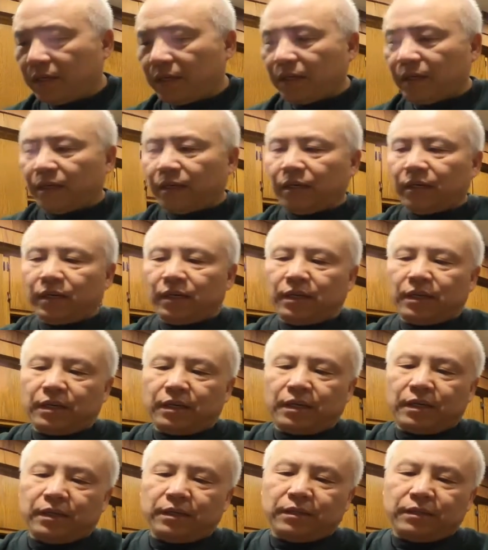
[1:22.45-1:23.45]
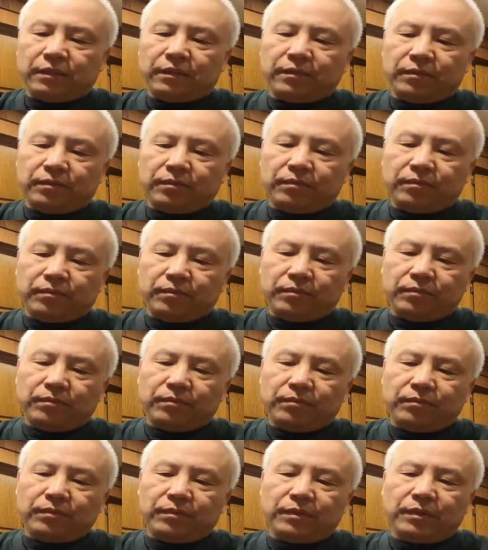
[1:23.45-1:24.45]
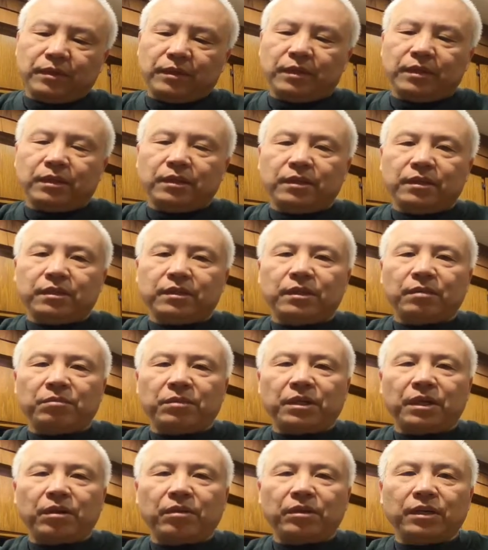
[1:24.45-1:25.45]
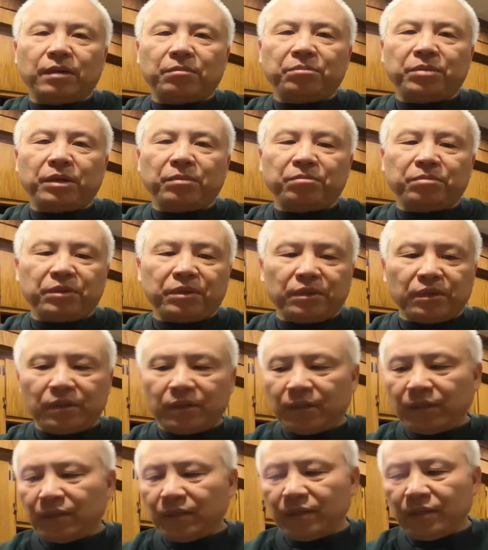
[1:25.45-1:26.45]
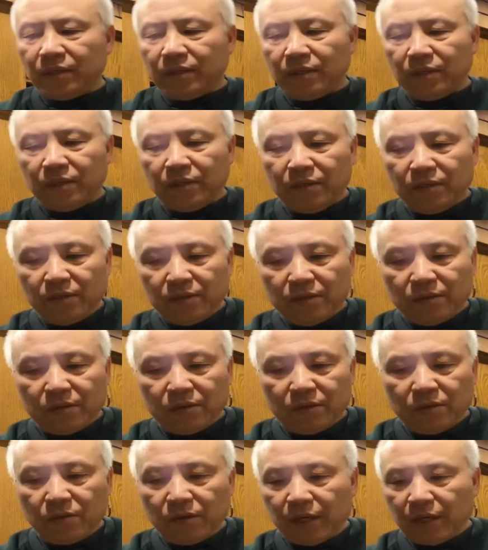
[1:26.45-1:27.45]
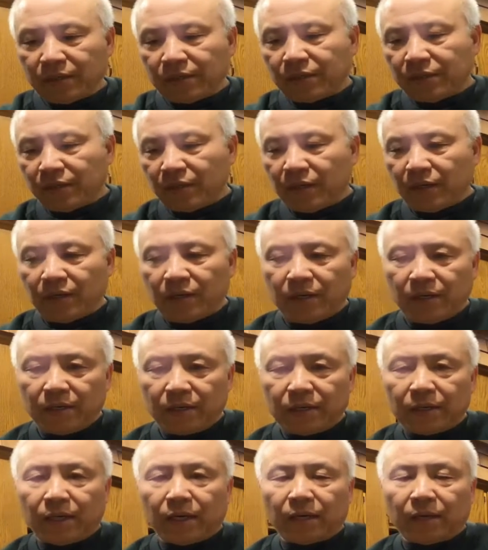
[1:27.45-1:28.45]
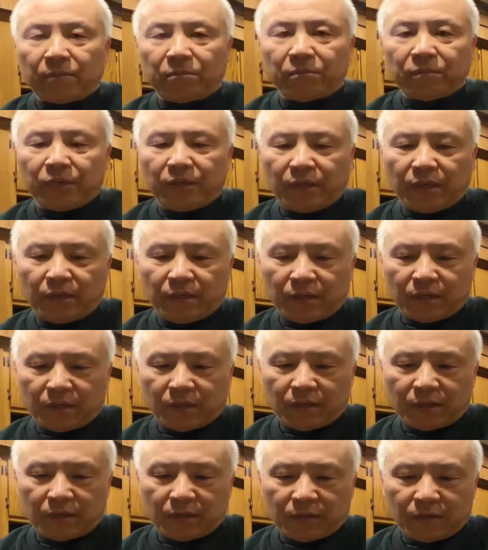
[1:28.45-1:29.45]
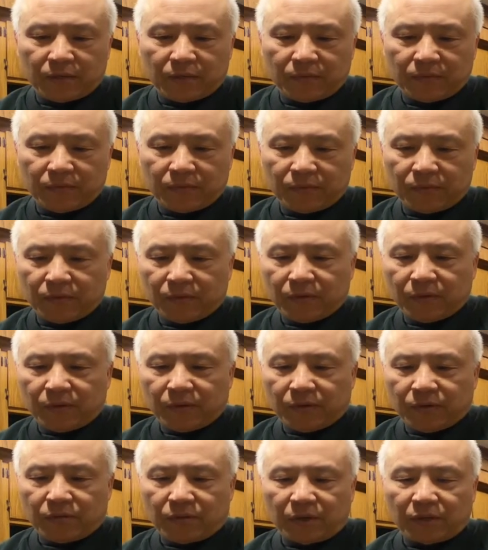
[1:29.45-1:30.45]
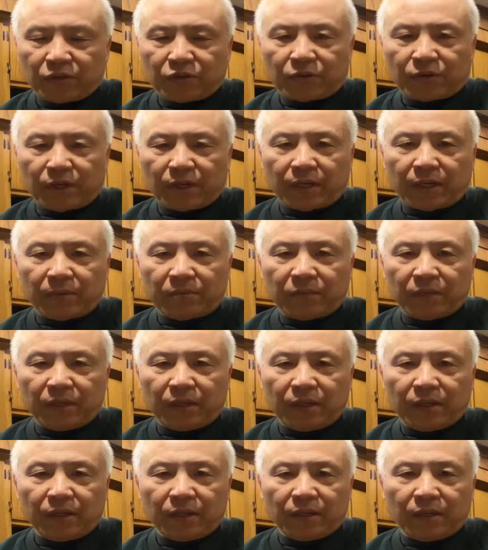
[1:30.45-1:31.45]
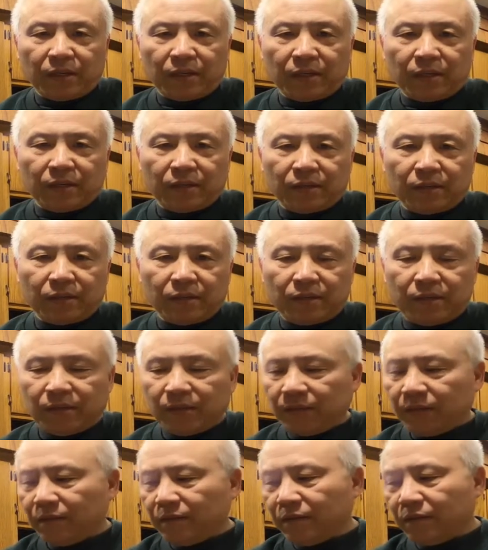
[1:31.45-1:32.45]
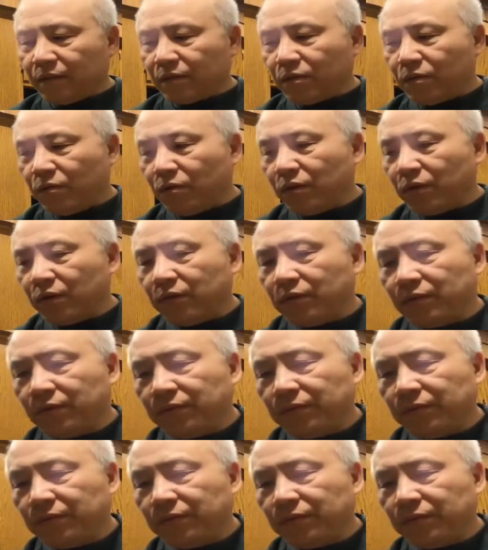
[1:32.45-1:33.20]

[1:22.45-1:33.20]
and some ground up pepper. So let's cut up the let's shred up the corn.